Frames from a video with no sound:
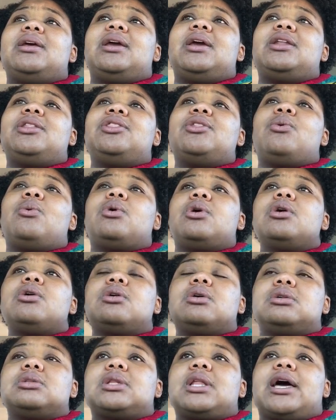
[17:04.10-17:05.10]
the
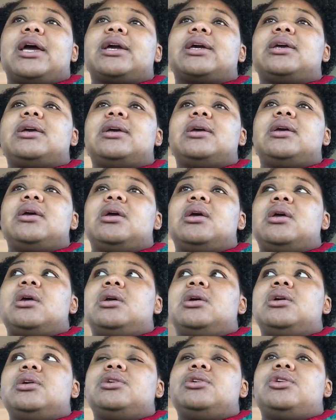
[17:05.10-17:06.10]
world. Like,
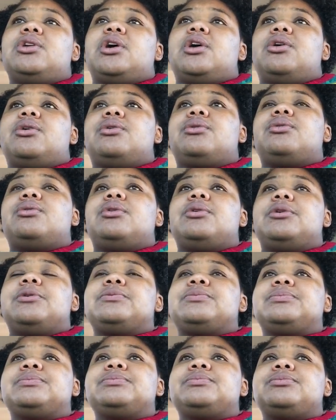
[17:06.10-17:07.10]
you know,
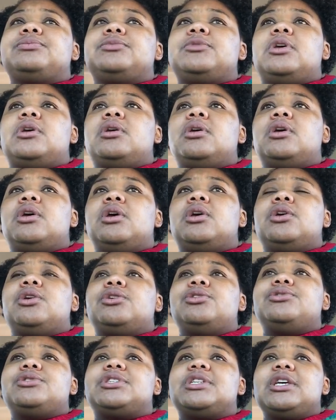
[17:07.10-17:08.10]
you
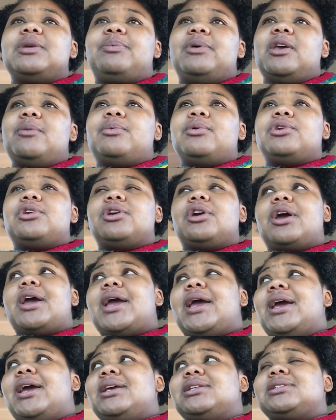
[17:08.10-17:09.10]
see people your
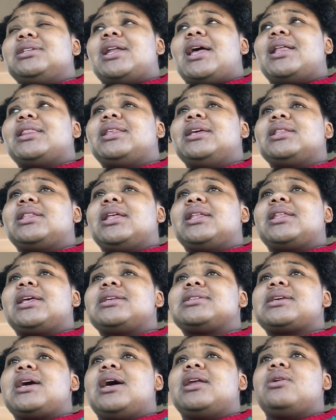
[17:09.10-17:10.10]
age, and I think that that's
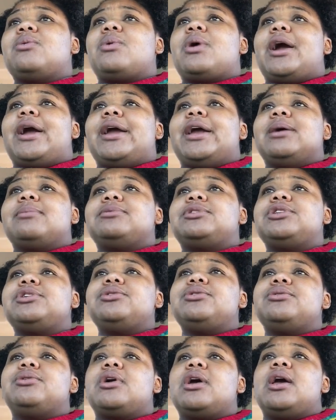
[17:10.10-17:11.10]
kind of where I am too.
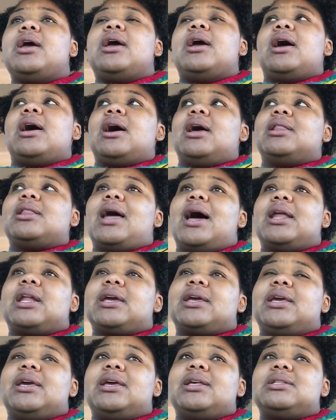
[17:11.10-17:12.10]
A lot of
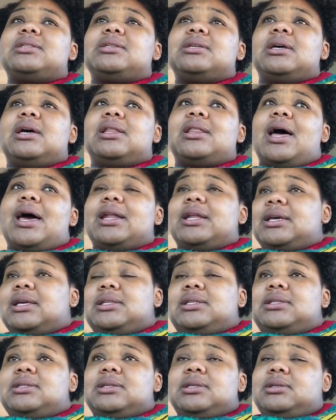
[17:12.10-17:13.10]

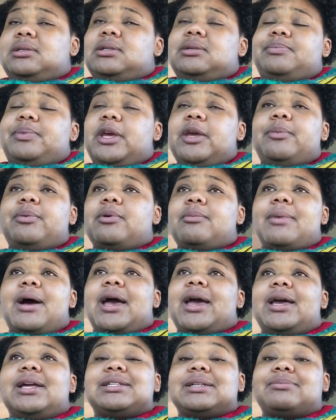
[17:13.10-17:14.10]
people my
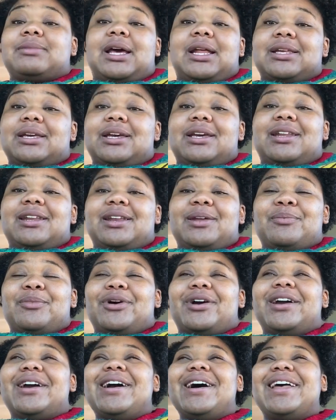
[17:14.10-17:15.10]
age, I'm not a kid anymore.
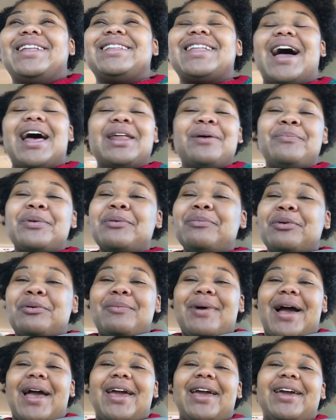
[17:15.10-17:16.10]
A lot of people my
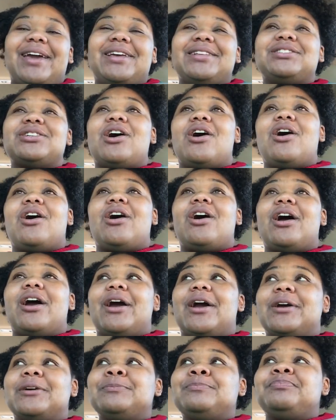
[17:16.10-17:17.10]
age are
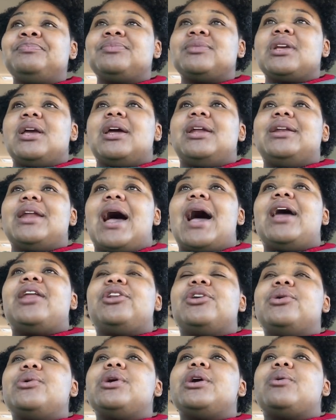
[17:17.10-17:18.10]
not
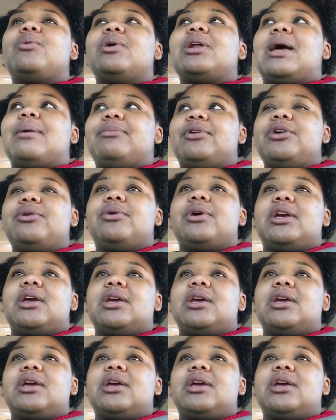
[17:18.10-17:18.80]
doing what I'm doing.